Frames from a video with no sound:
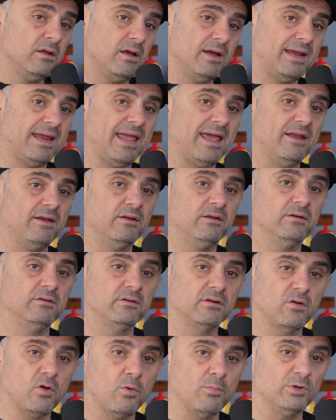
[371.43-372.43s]
Again,
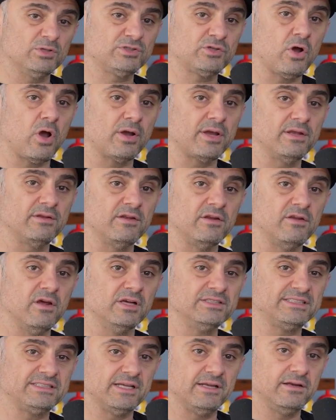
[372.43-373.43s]
almost talking to
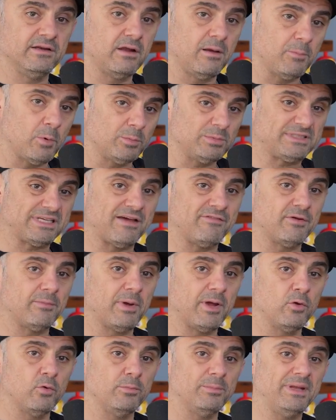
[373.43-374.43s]
Dustin, I'm almost having
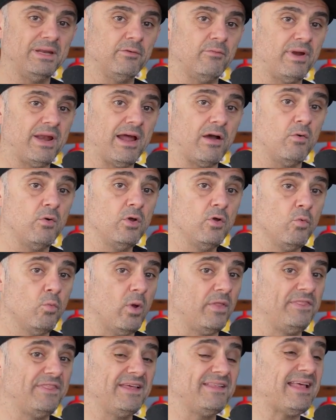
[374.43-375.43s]
my own meeting right now.
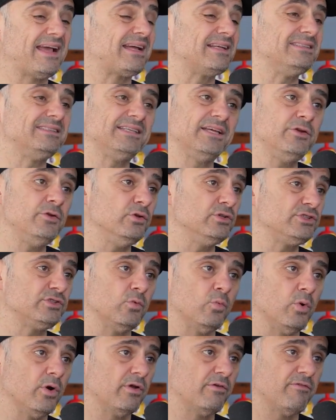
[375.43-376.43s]
One thing that continues
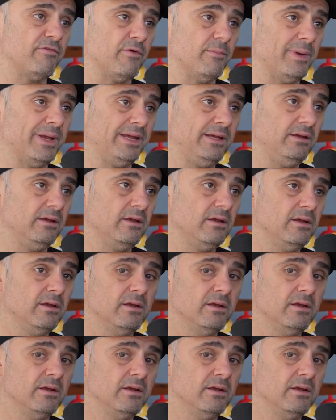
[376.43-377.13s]
to work for me